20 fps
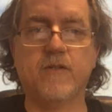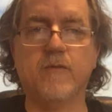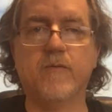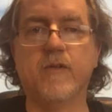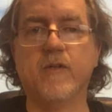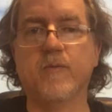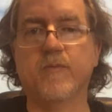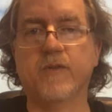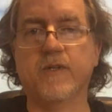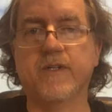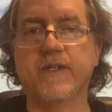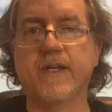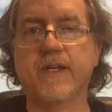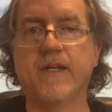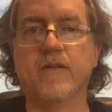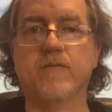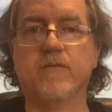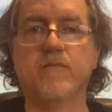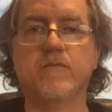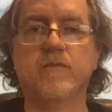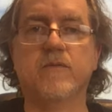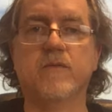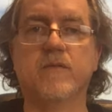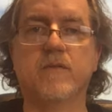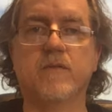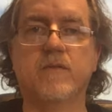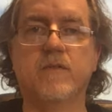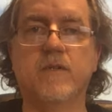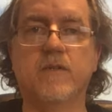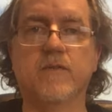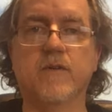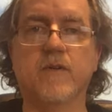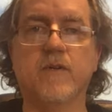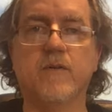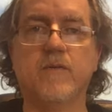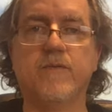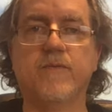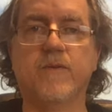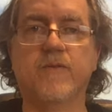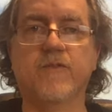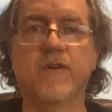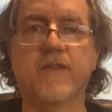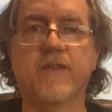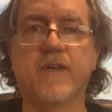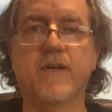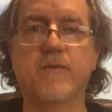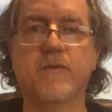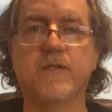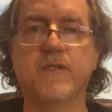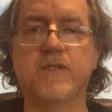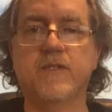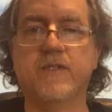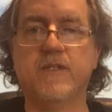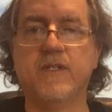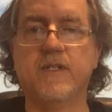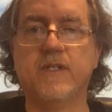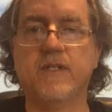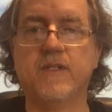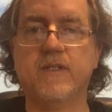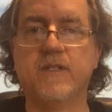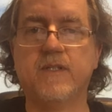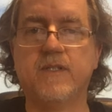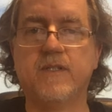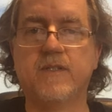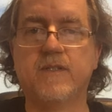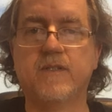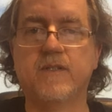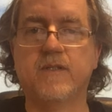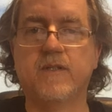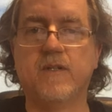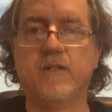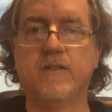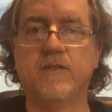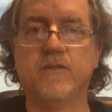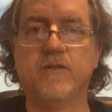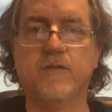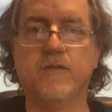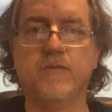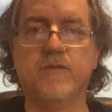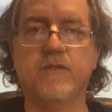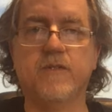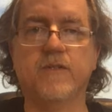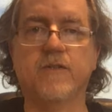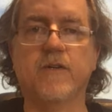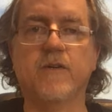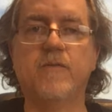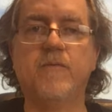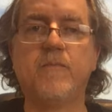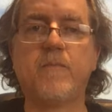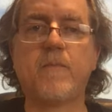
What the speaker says: and then it'll print out 0. If we run that, we should see it at least, 2 and 0.